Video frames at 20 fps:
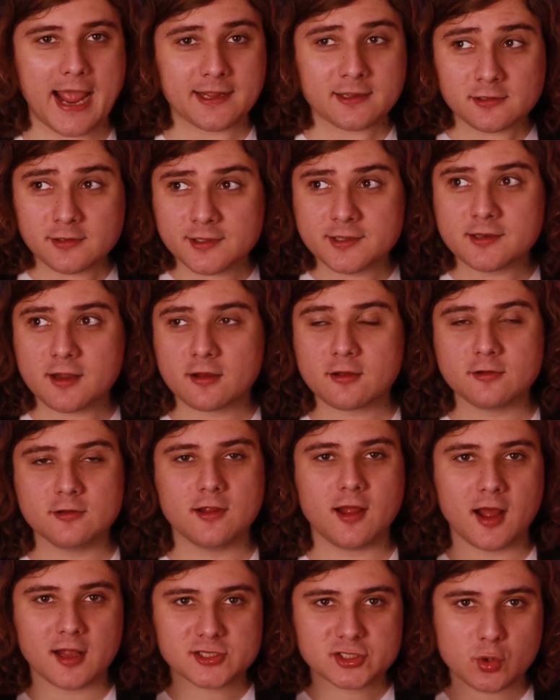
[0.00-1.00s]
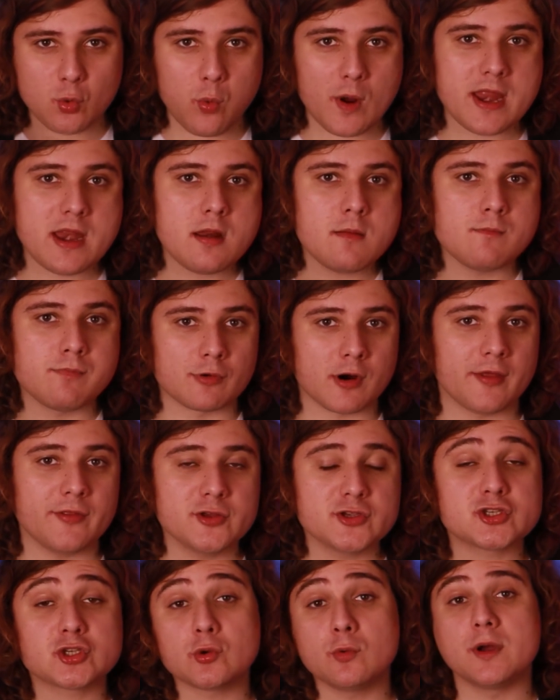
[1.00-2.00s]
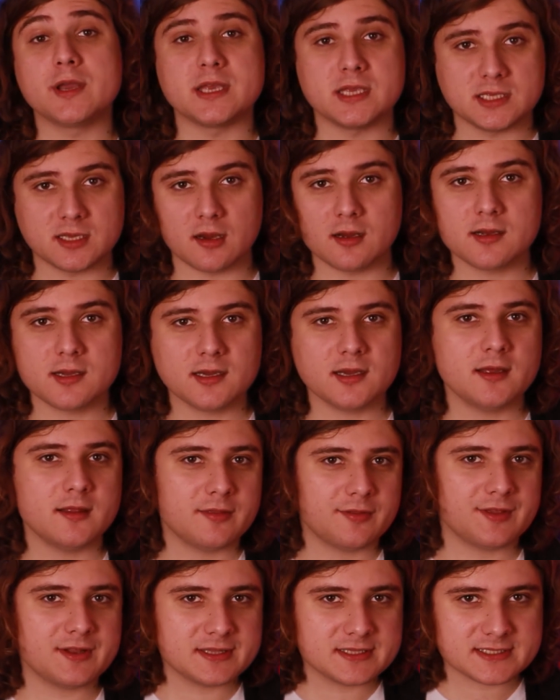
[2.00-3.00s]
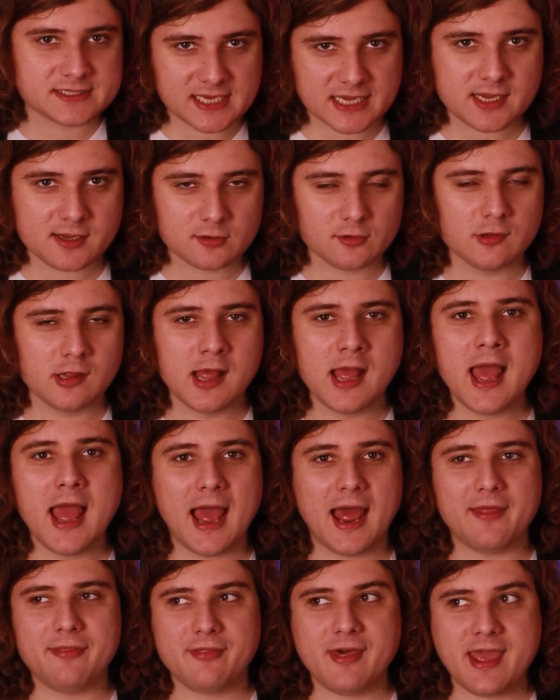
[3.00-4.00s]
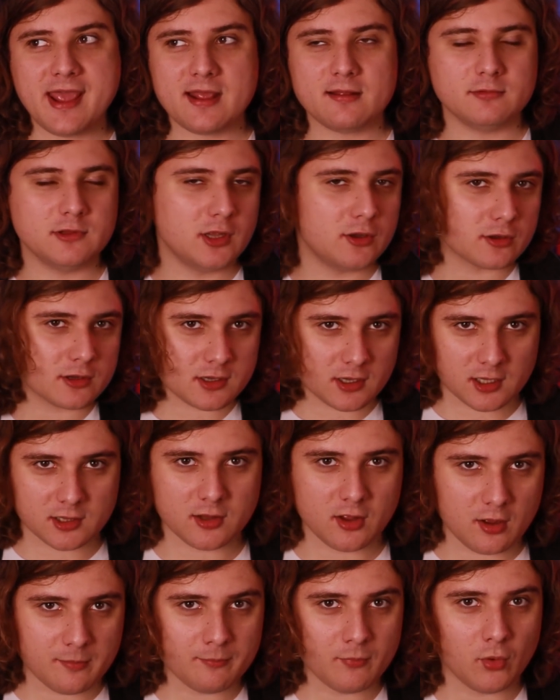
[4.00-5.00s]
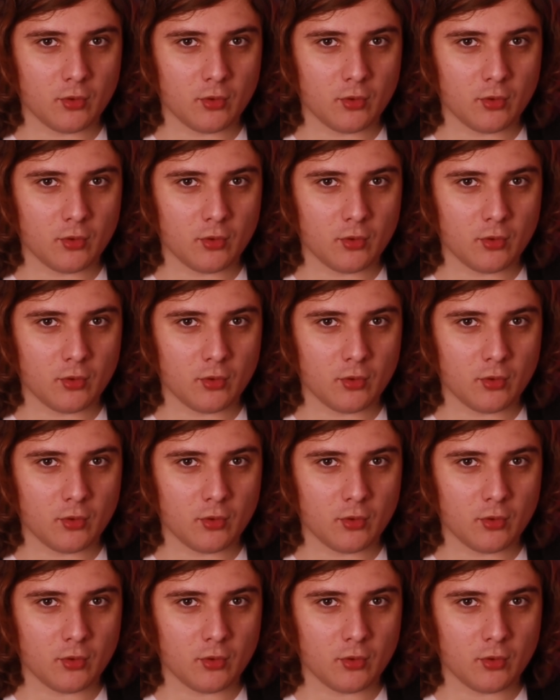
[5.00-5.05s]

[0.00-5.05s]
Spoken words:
Ankle and Knuckle are twin brothers who are younger than Tingle, and they look a lot